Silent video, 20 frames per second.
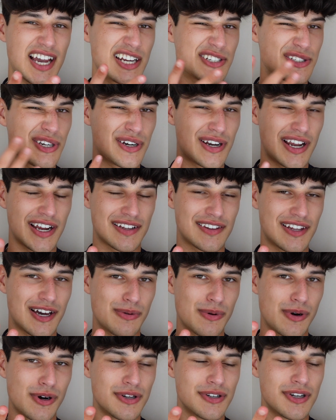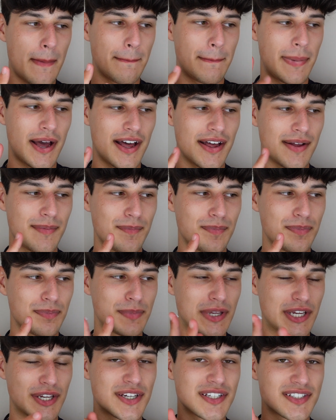I don't like that one, but
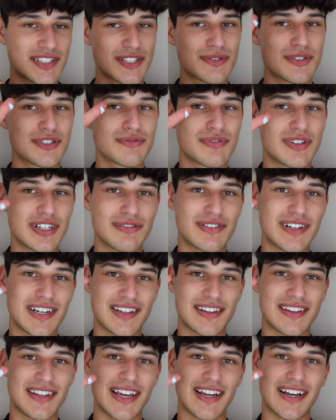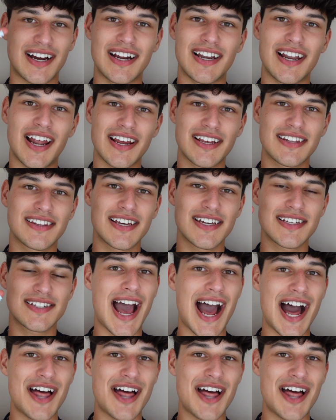because this one's really thick, I like this.